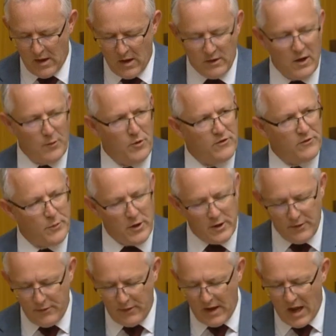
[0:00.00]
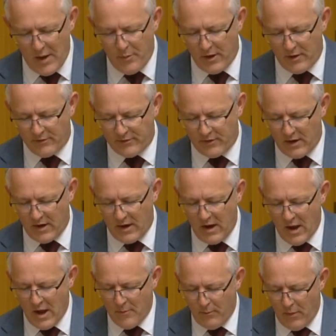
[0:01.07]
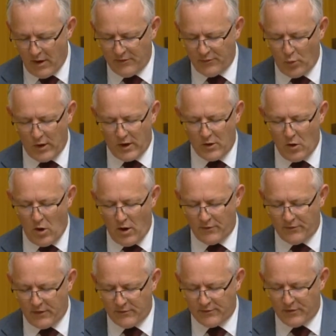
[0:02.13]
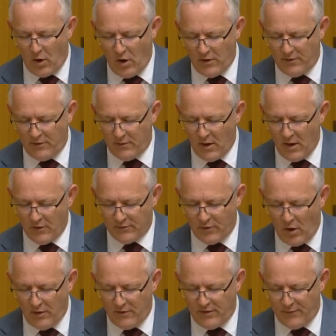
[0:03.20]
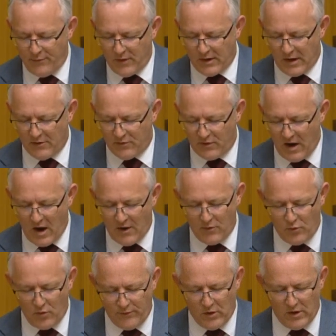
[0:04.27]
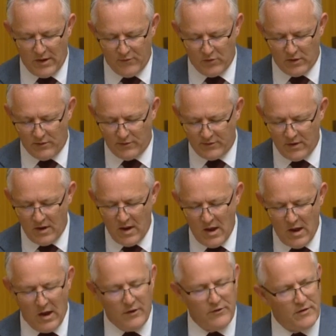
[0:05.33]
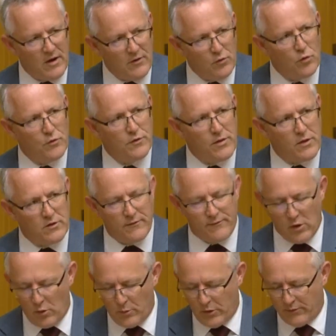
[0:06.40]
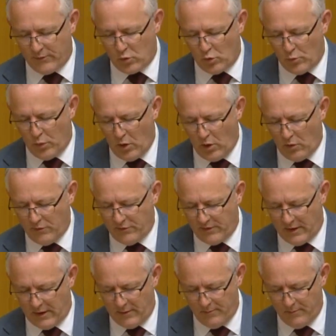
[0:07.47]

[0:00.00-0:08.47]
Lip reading: Deputy Speaker, the APSC must recognise that scientific and data-driven evidence are central to the development of good policy.